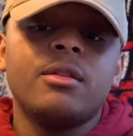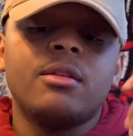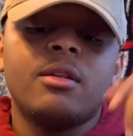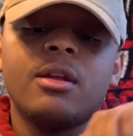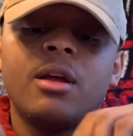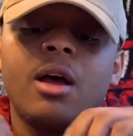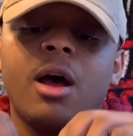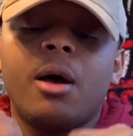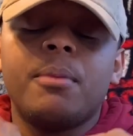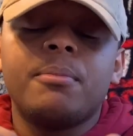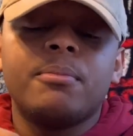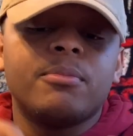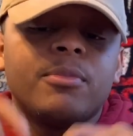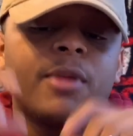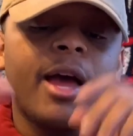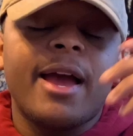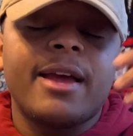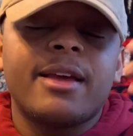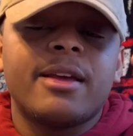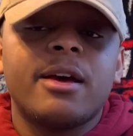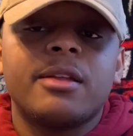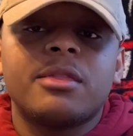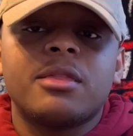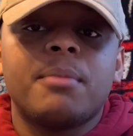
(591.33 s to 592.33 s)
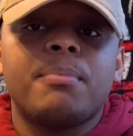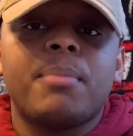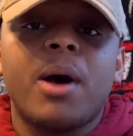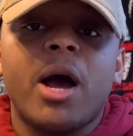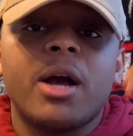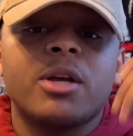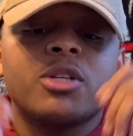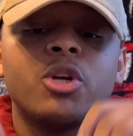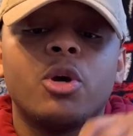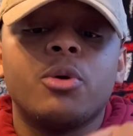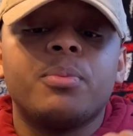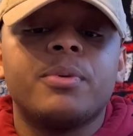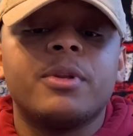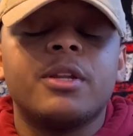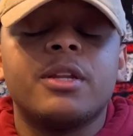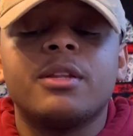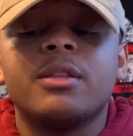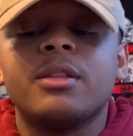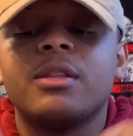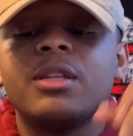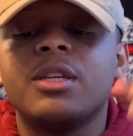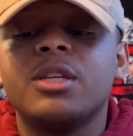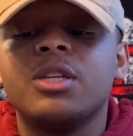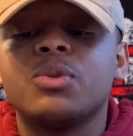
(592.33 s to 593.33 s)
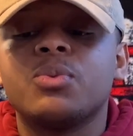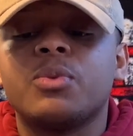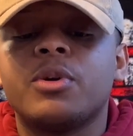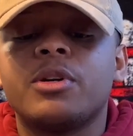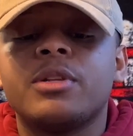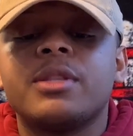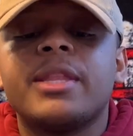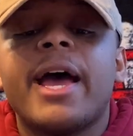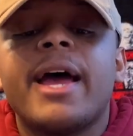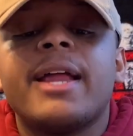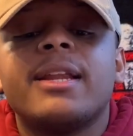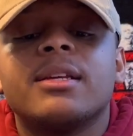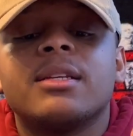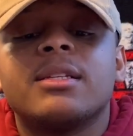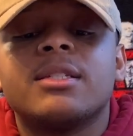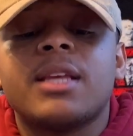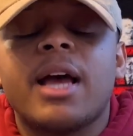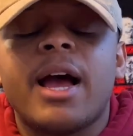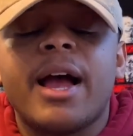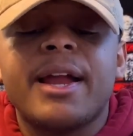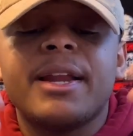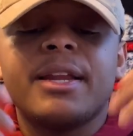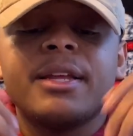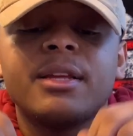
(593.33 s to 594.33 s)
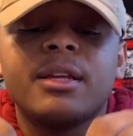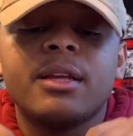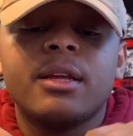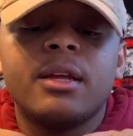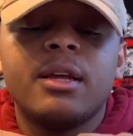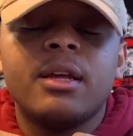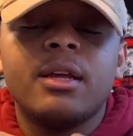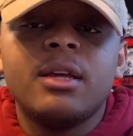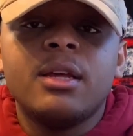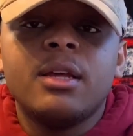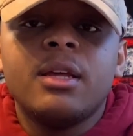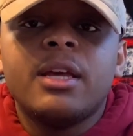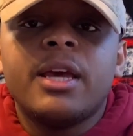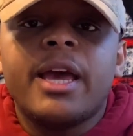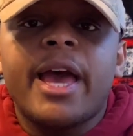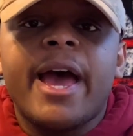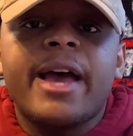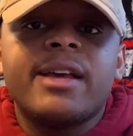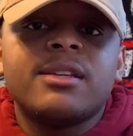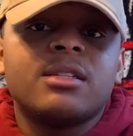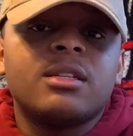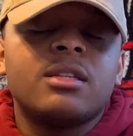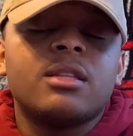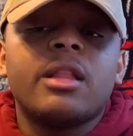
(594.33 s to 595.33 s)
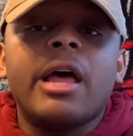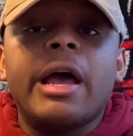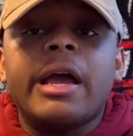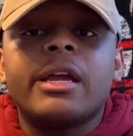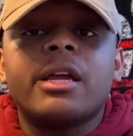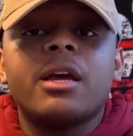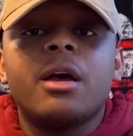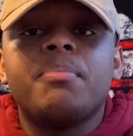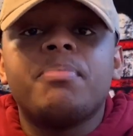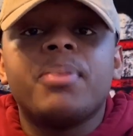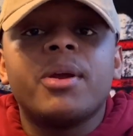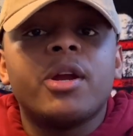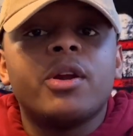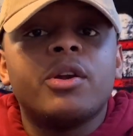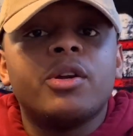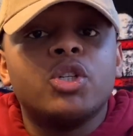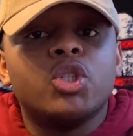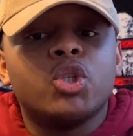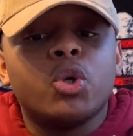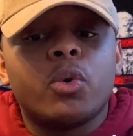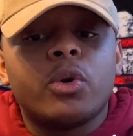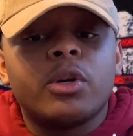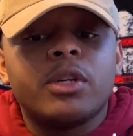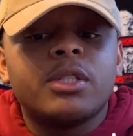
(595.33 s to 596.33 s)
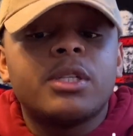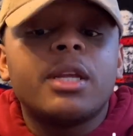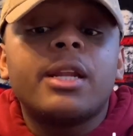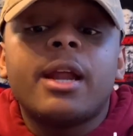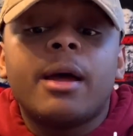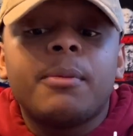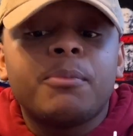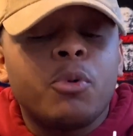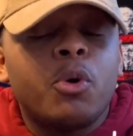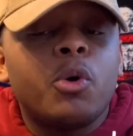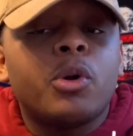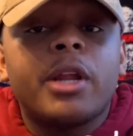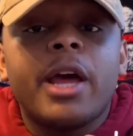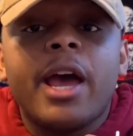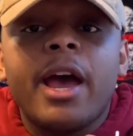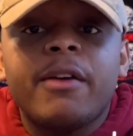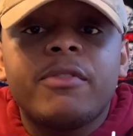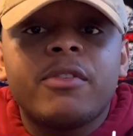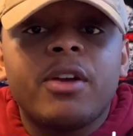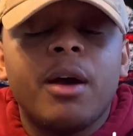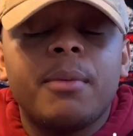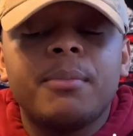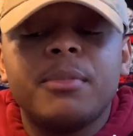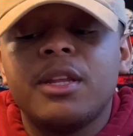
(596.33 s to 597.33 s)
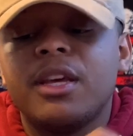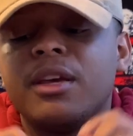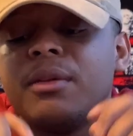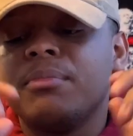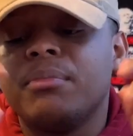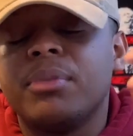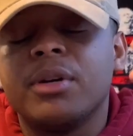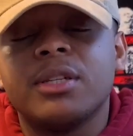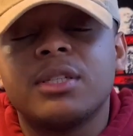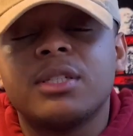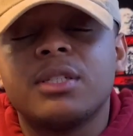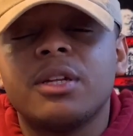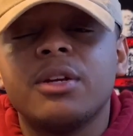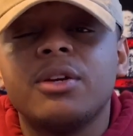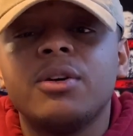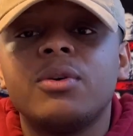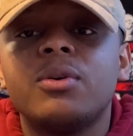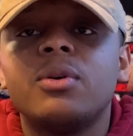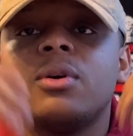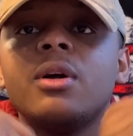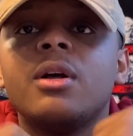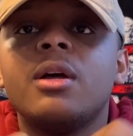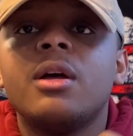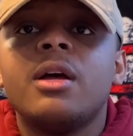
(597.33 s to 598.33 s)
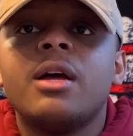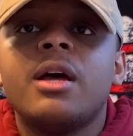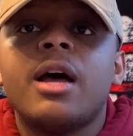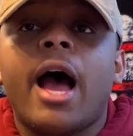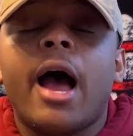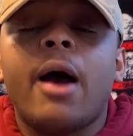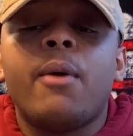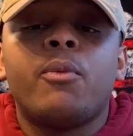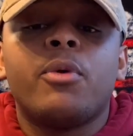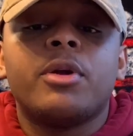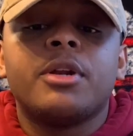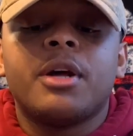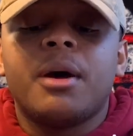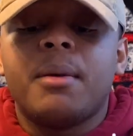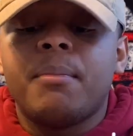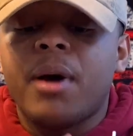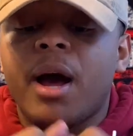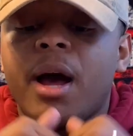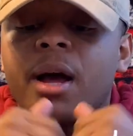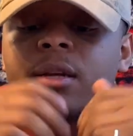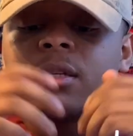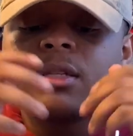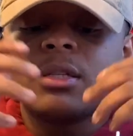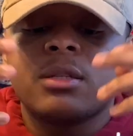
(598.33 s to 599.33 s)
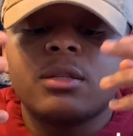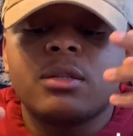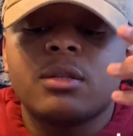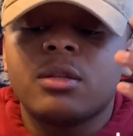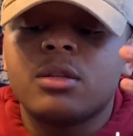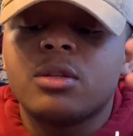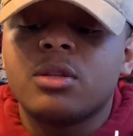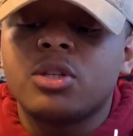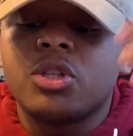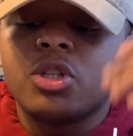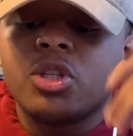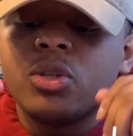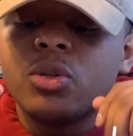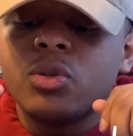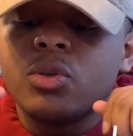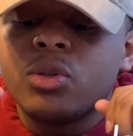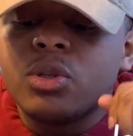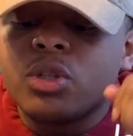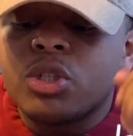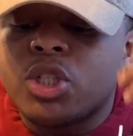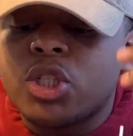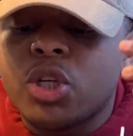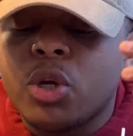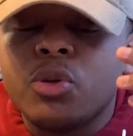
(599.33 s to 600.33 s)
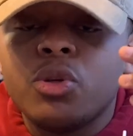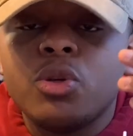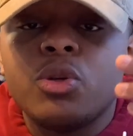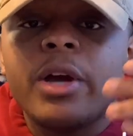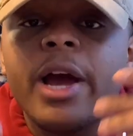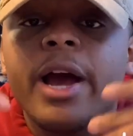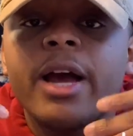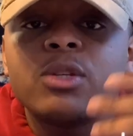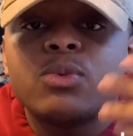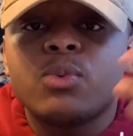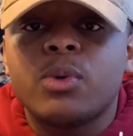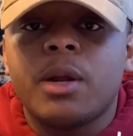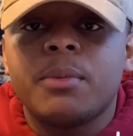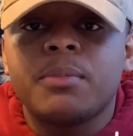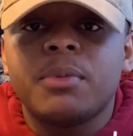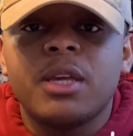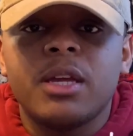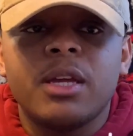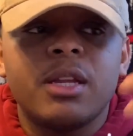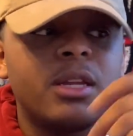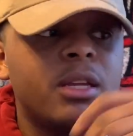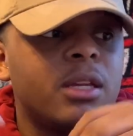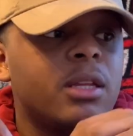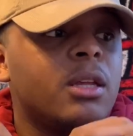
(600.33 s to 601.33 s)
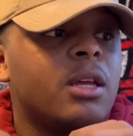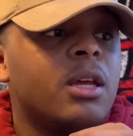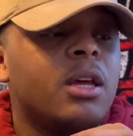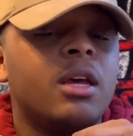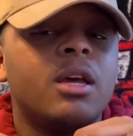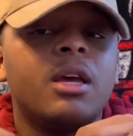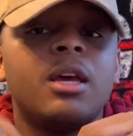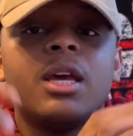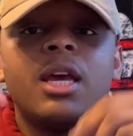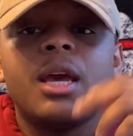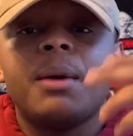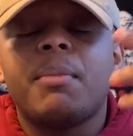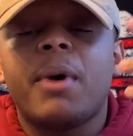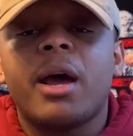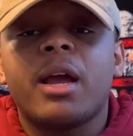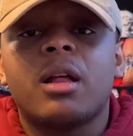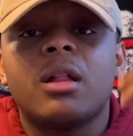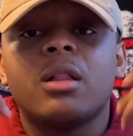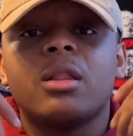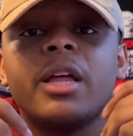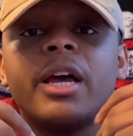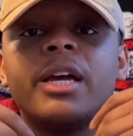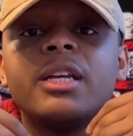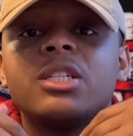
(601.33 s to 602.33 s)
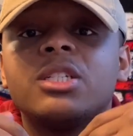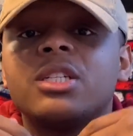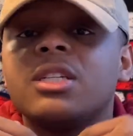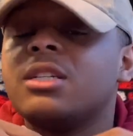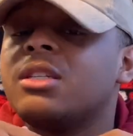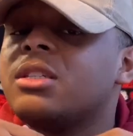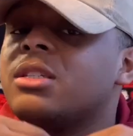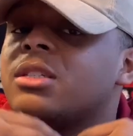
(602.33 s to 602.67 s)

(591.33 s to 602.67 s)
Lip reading: cut the box open, and these weren't that exciting, as in like a pair of Jordans that I'm going to have coming in, but still, I want to unbox the shoes and show you guys what I'm getting. And my collection